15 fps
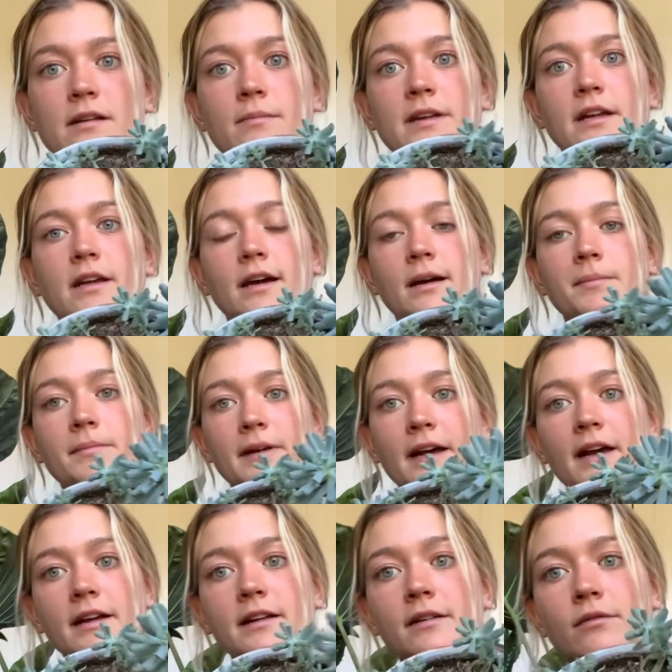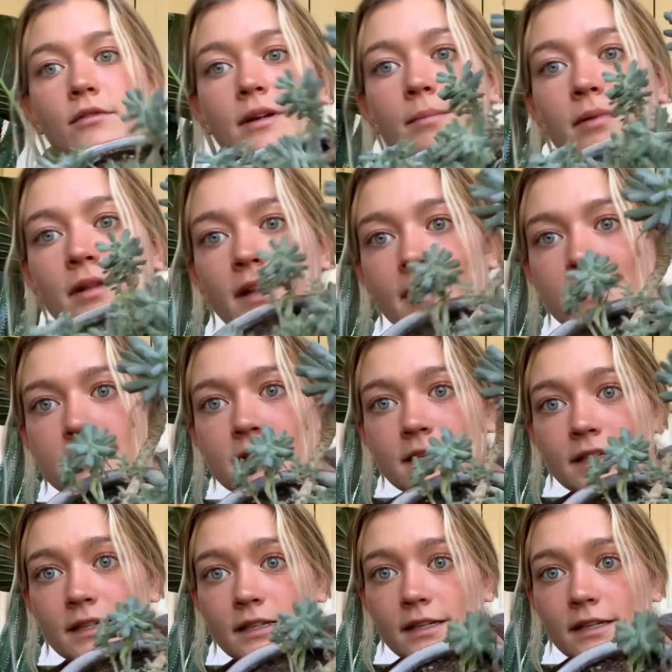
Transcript: be cut back and replanted.